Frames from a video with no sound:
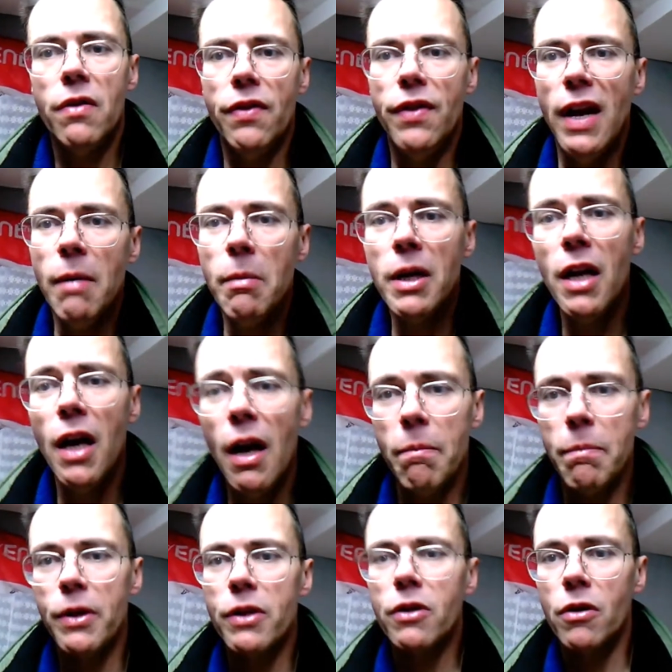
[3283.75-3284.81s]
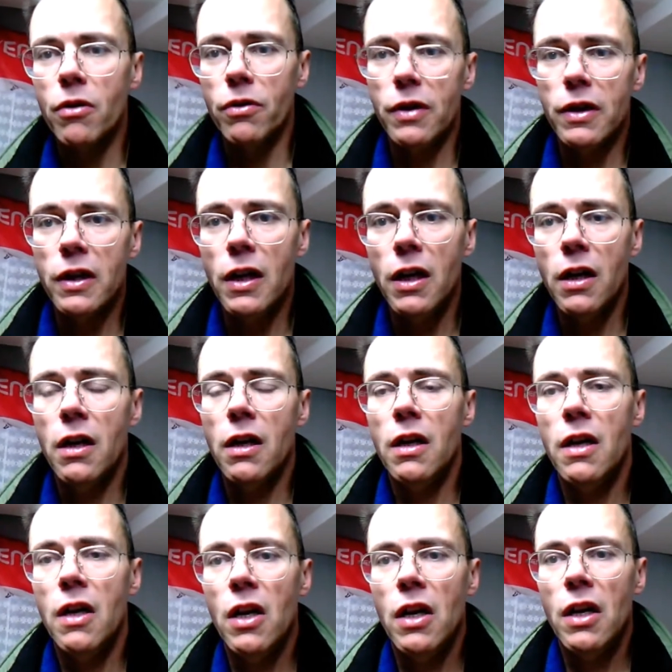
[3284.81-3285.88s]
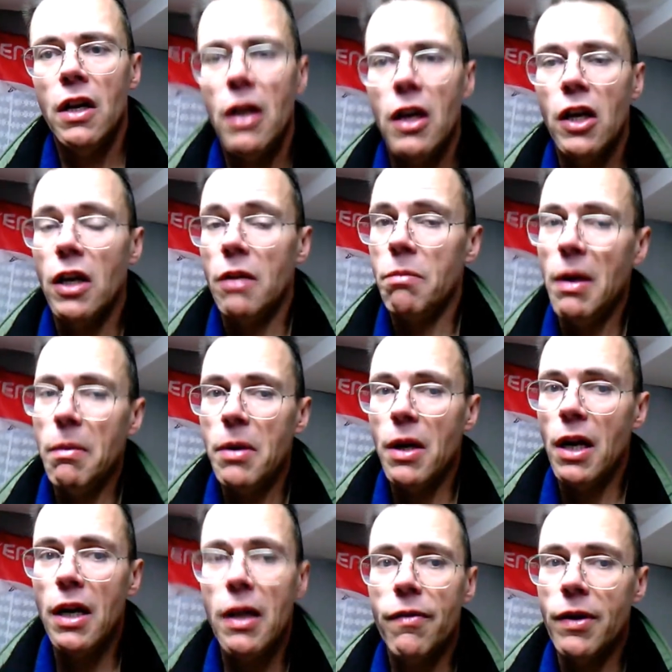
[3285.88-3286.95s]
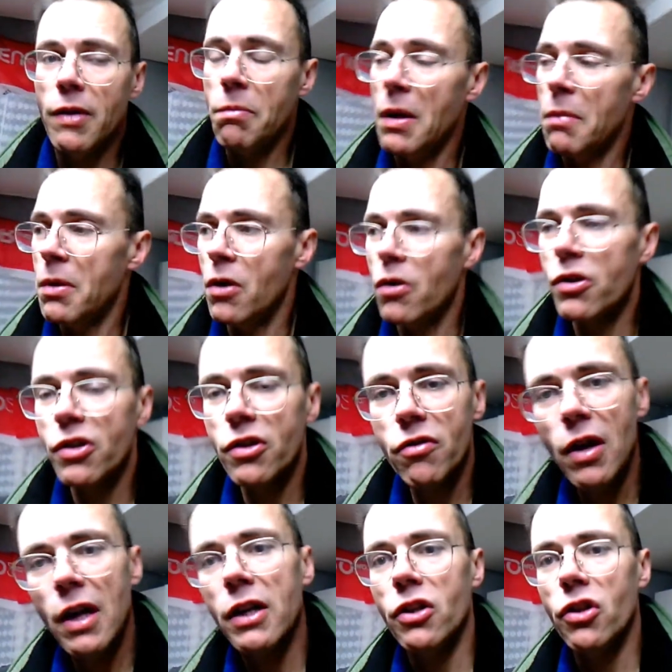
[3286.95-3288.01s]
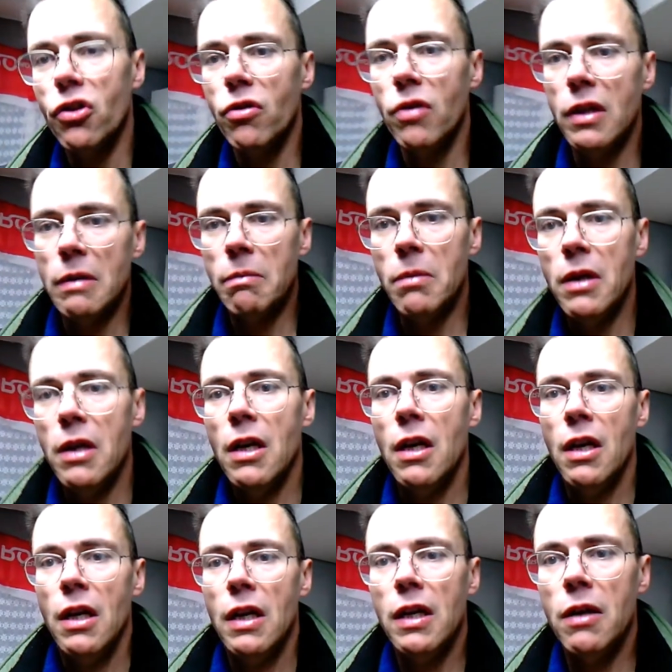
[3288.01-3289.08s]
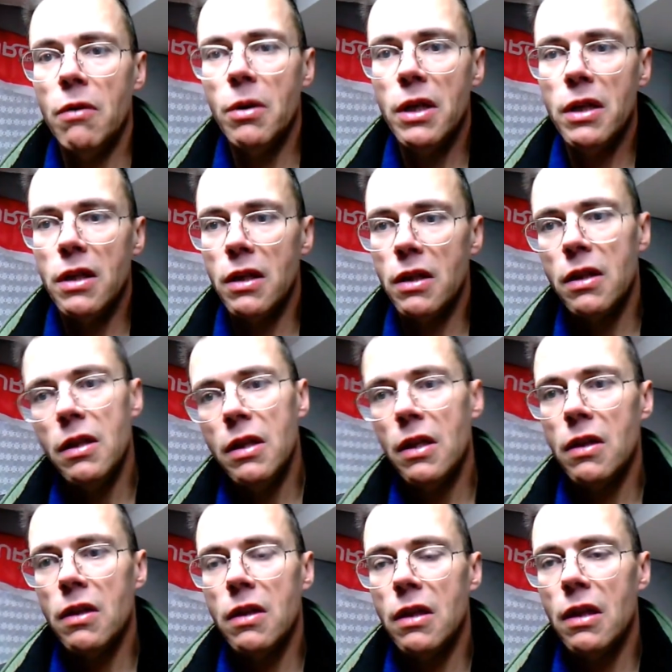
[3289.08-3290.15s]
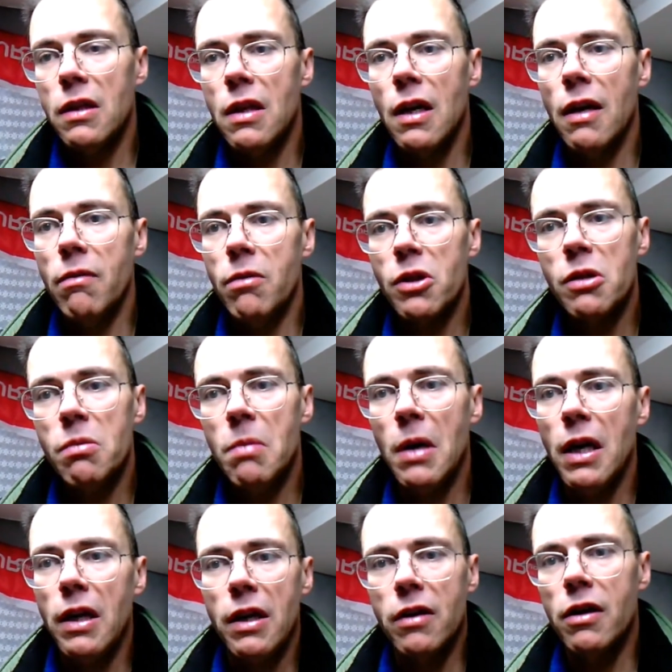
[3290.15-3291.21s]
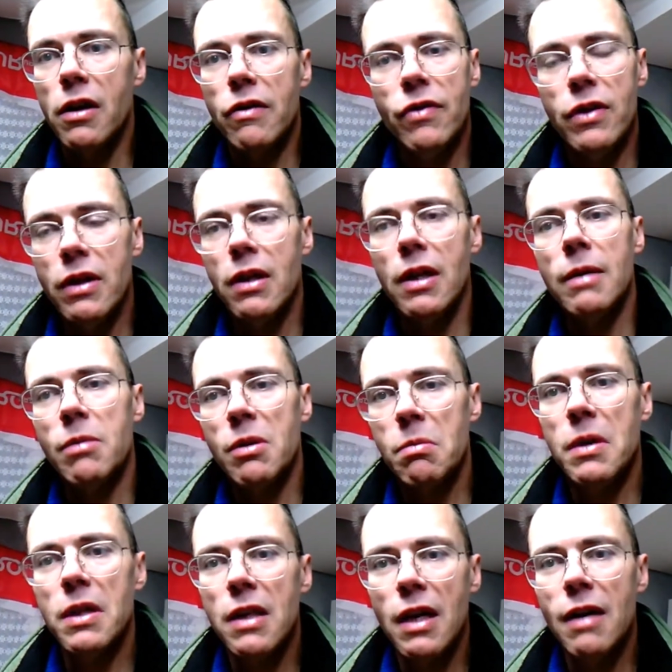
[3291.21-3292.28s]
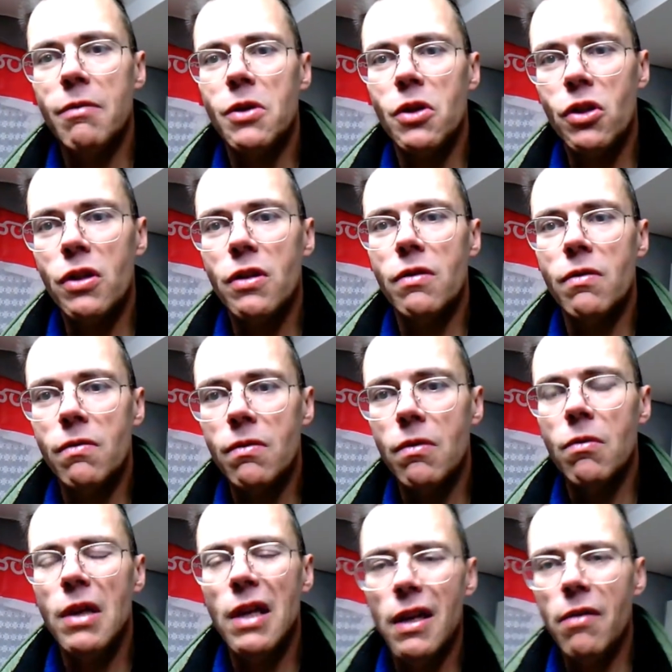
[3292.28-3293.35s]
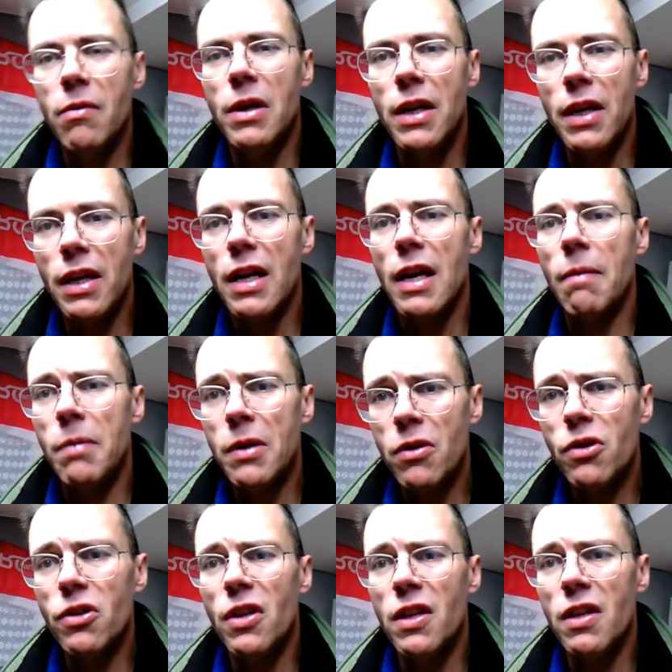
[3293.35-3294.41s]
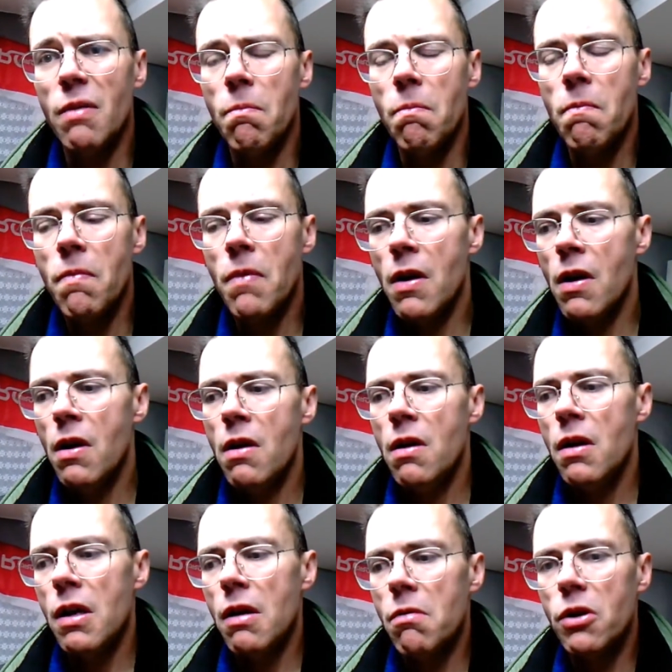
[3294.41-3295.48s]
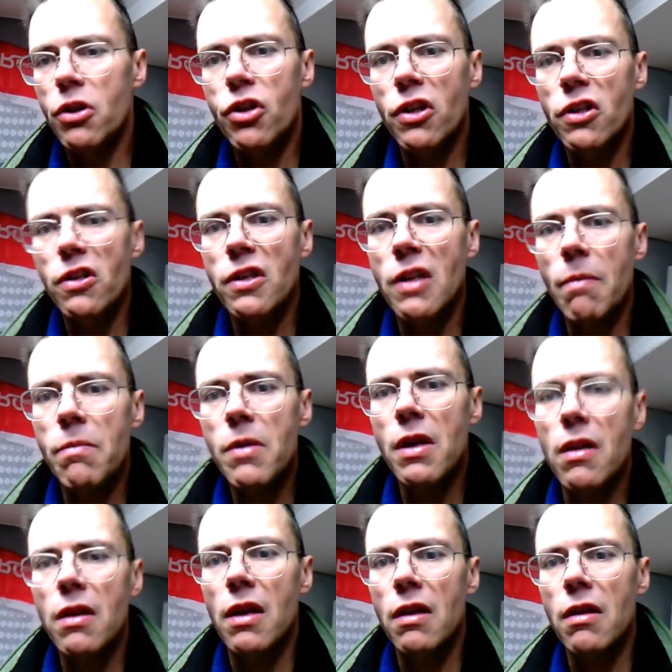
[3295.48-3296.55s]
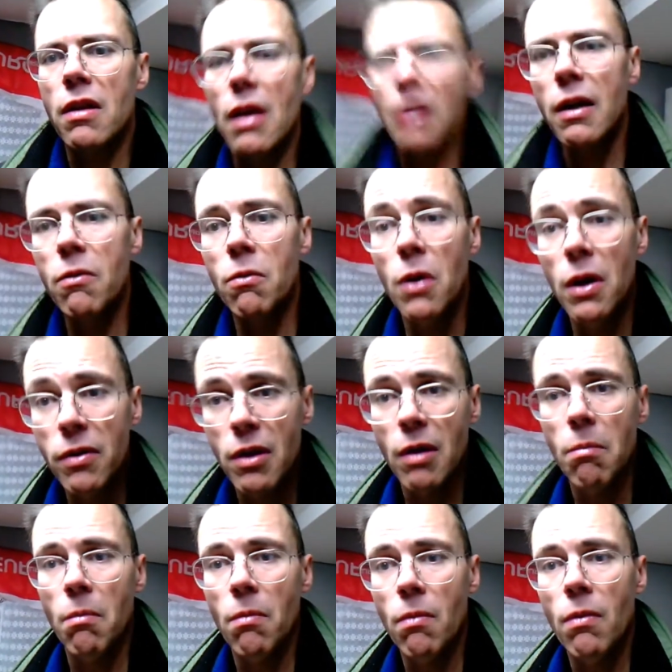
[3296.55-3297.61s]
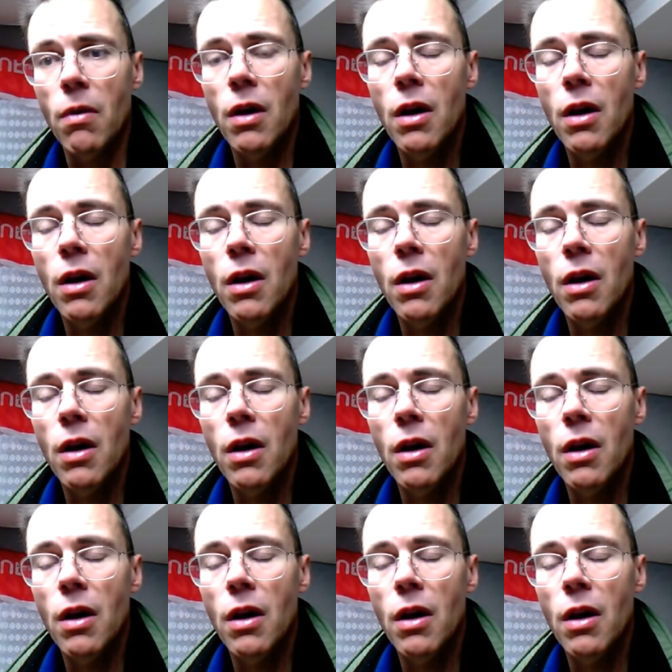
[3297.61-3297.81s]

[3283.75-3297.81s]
damn happy to go there. Uh, maybe I even maybe looked strange to them in a way that, that, that I was smiling oftentimes, but I was just really, really happy to see them. It was just something that I want them